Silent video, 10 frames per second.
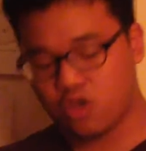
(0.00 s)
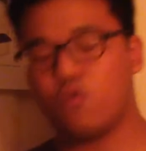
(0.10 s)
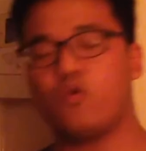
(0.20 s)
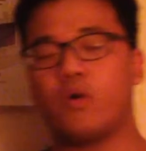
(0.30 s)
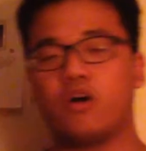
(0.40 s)

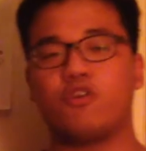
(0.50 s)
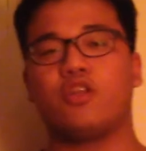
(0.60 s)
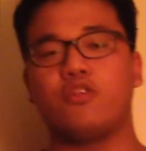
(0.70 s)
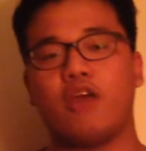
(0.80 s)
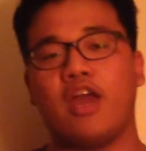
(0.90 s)
Well, you
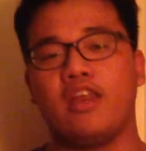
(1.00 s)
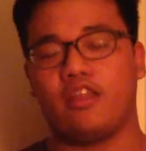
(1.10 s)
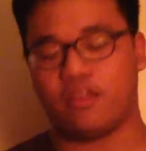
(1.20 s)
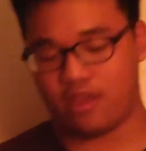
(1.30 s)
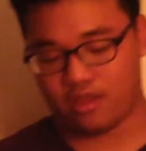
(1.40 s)
can do
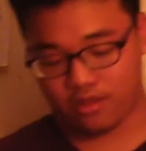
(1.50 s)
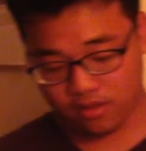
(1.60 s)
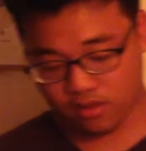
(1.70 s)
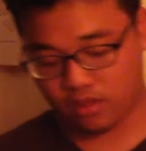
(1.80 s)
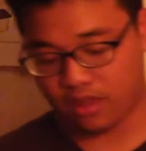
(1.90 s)
anything
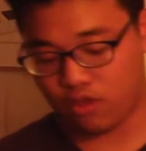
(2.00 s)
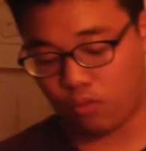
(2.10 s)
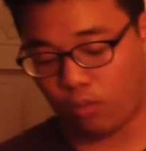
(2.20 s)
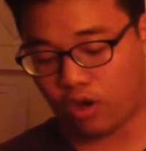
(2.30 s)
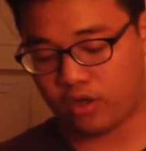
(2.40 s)
that you
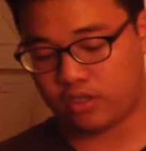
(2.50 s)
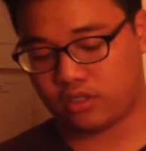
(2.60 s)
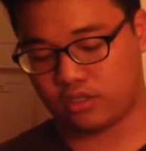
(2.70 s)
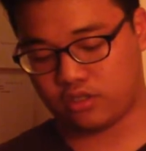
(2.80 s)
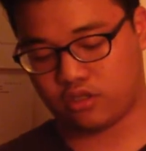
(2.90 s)

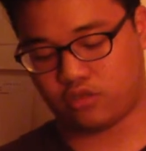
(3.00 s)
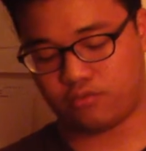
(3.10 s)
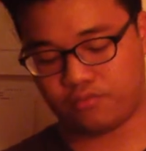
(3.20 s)
want to.